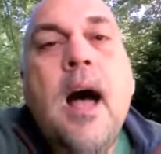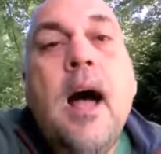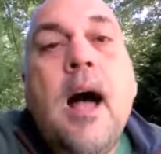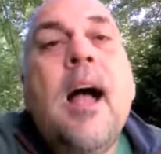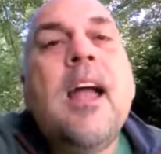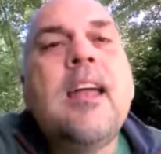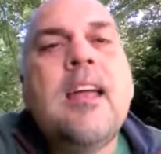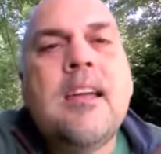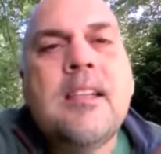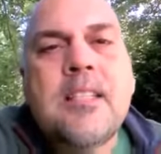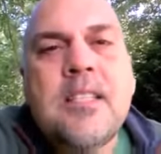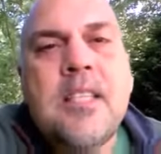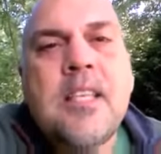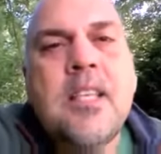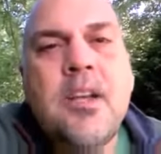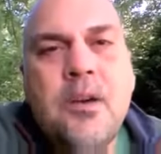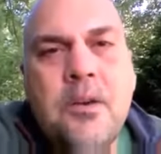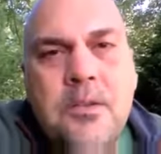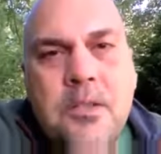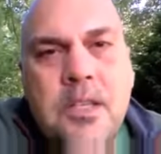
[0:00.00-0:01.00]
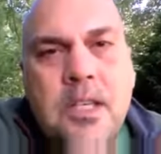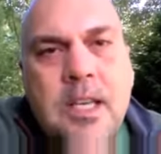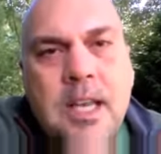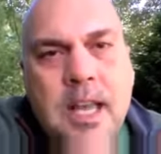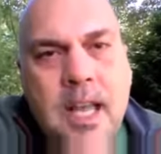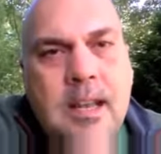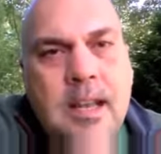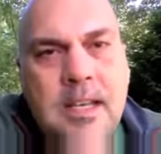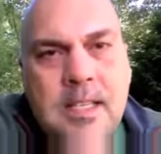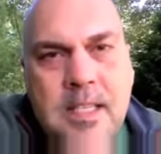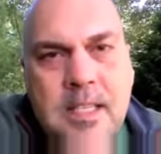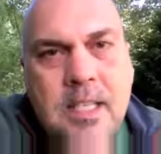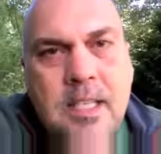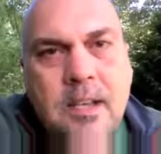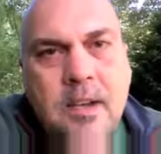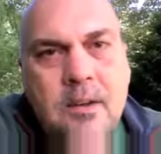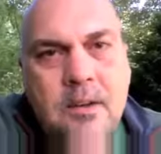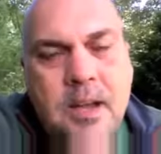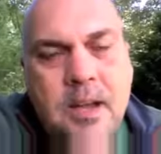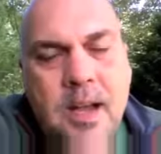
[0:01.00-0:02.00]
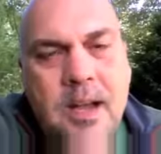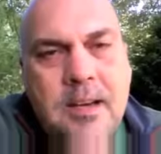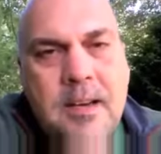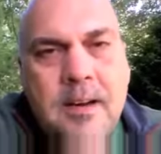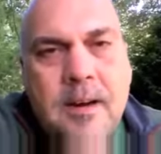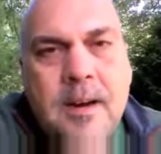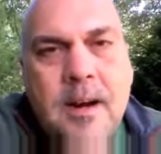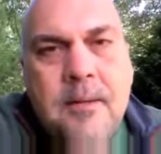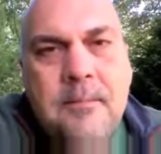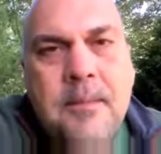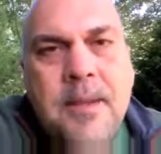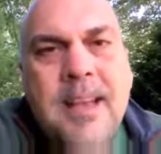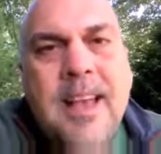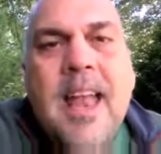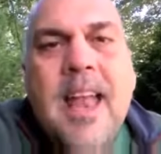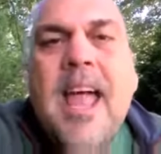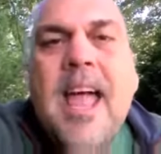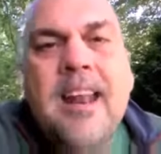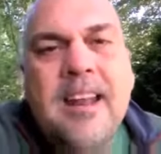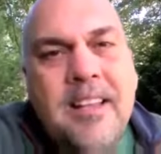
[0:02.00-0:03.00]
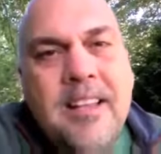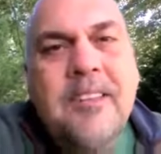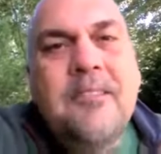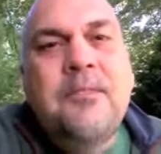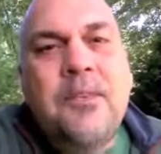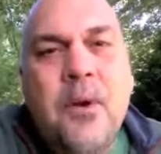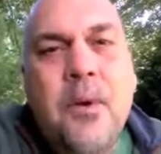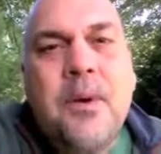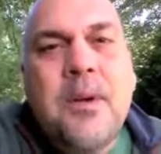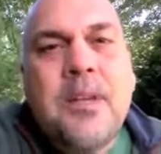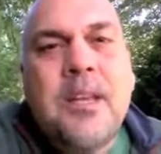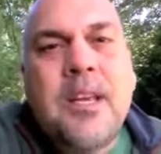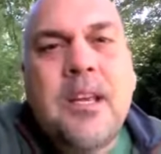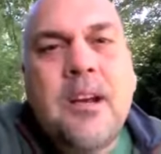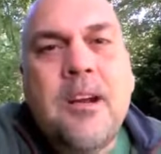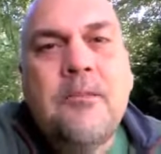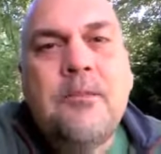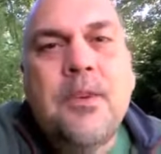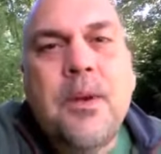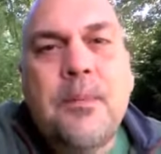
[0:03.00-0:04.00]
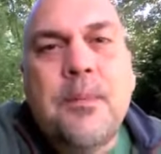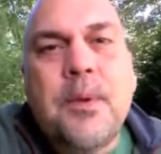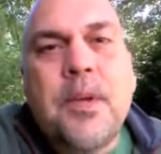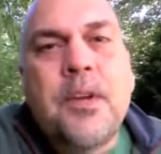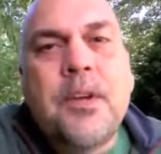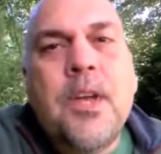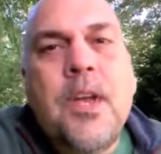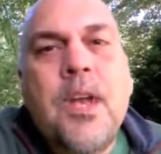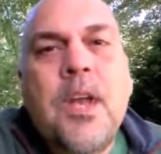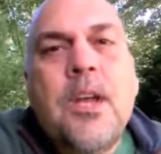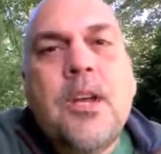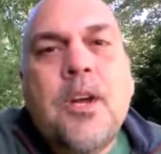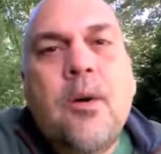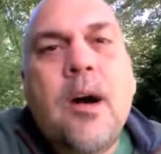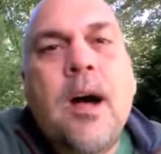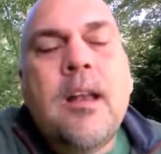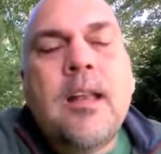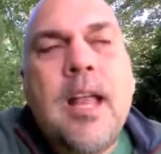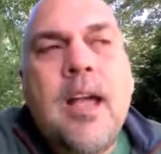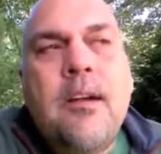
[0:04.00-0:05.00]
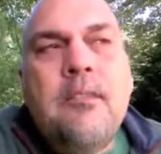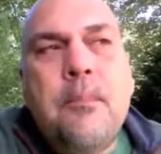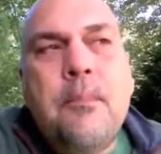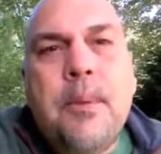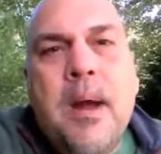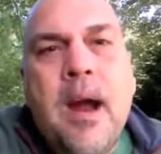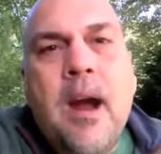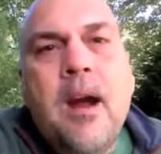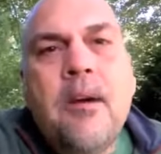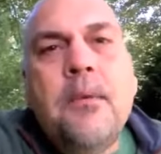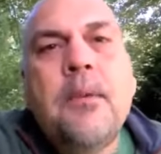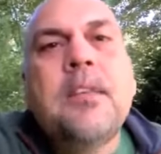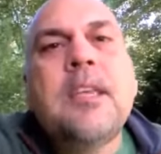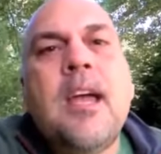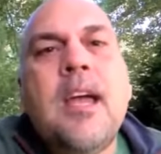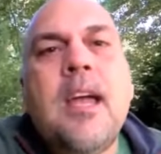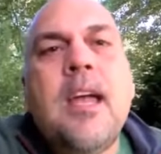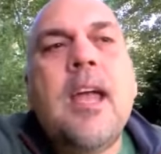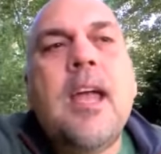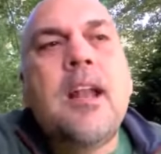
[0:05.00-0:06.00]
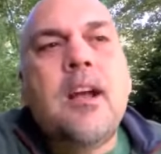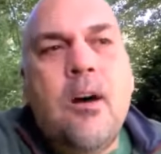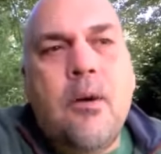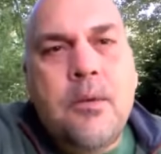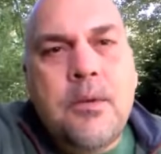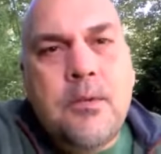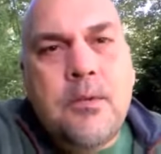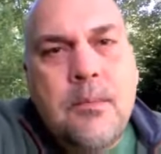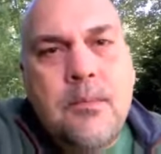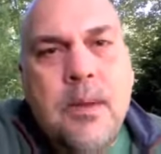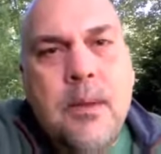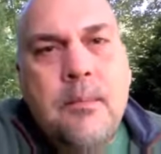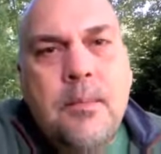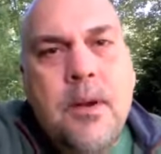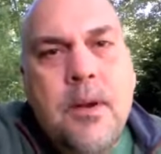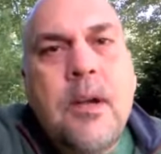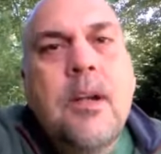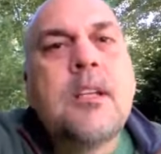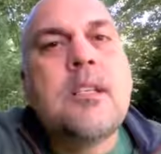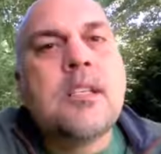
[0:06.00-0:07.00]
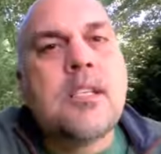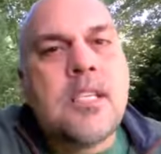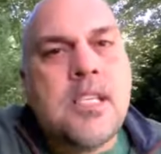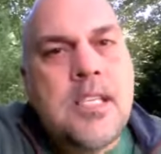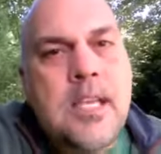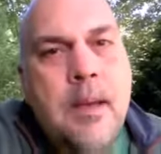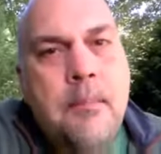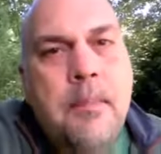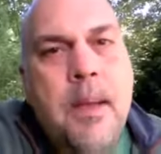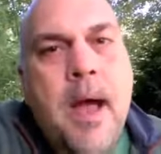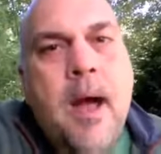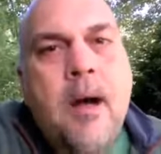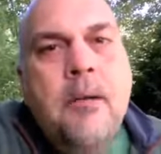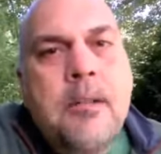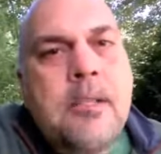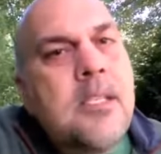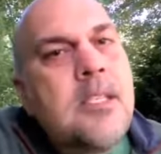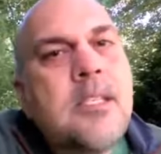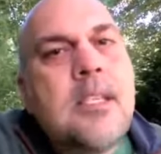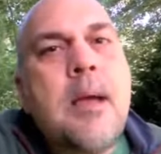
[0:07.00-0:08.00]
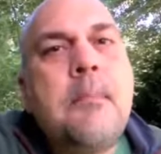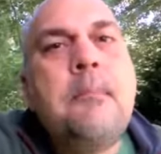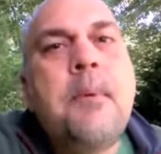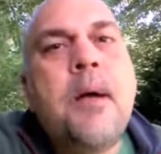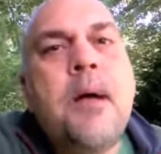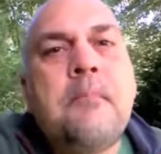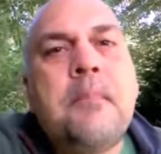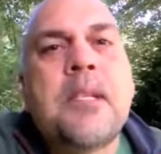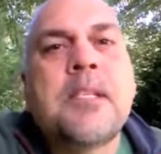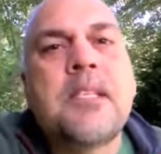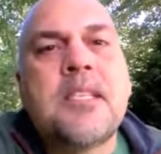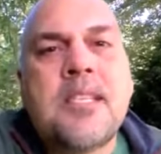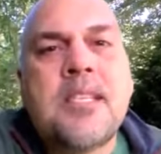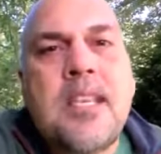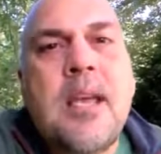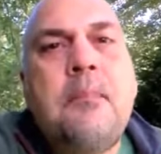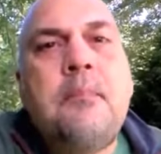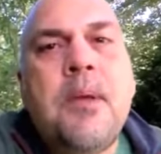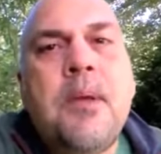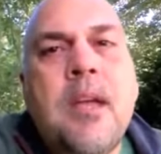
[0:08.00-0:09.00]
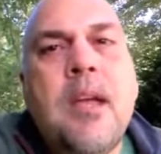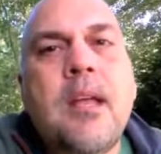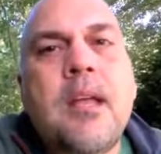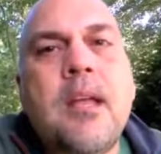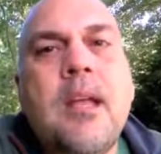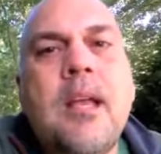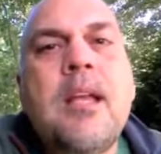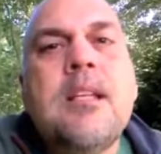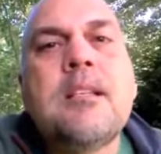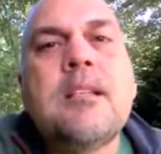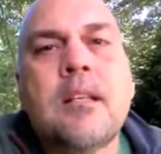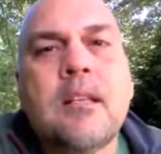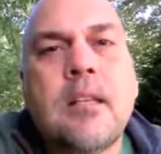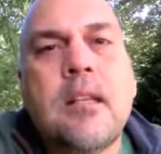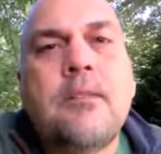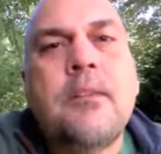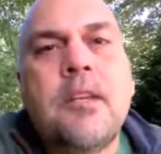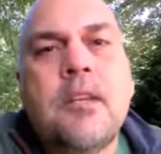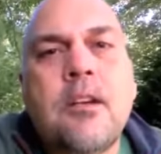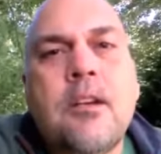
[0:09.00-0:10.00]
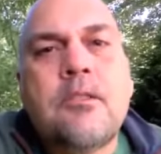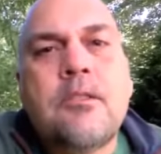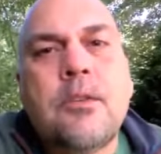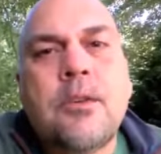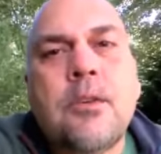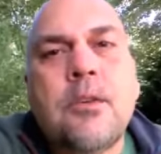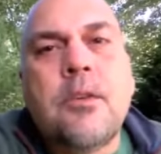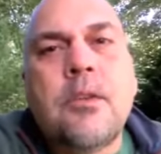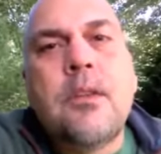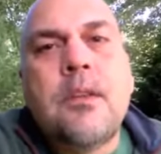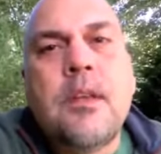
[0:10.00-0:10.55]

I N C O G N I T O.com. And I look forward to hearing from you. Go out and have a powerful day, and always remember to step out, step up, and step in to living your truth.